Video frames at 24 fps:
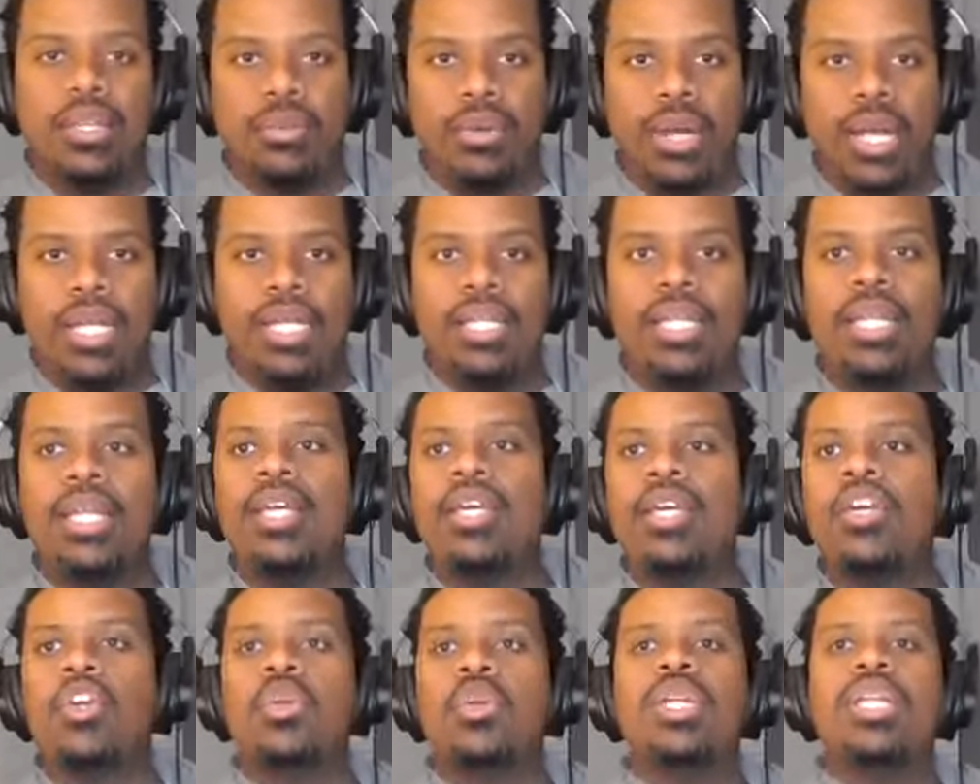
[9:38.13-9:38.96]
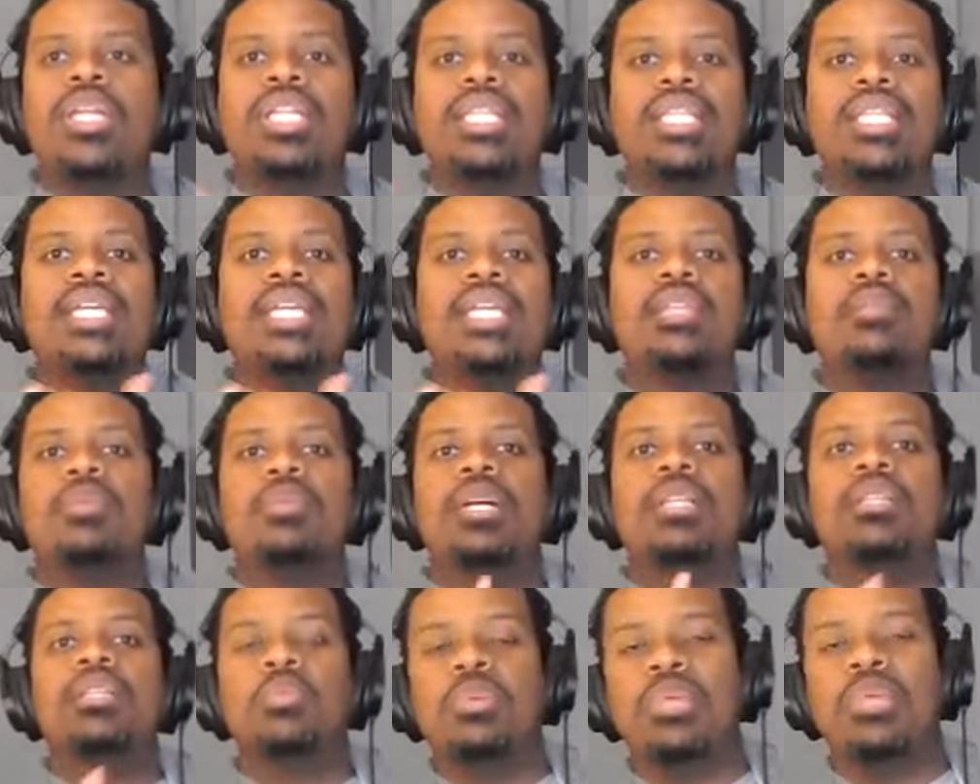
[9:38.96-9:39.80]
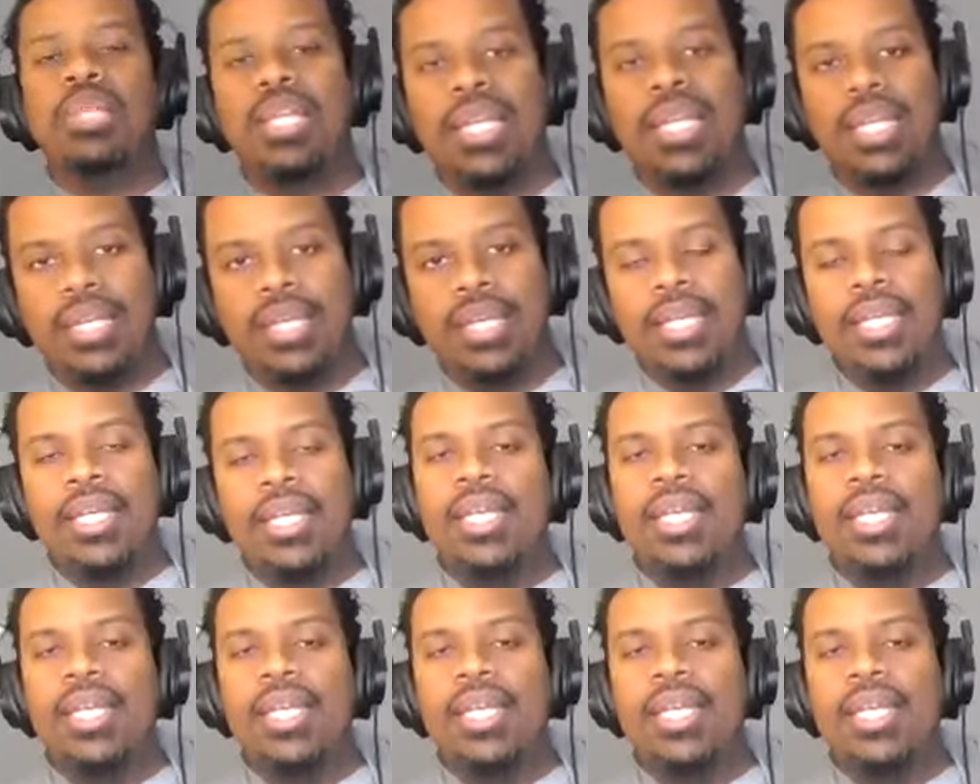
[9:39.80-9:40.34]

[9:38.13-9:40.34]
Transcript: right? Critically thinking about the plan.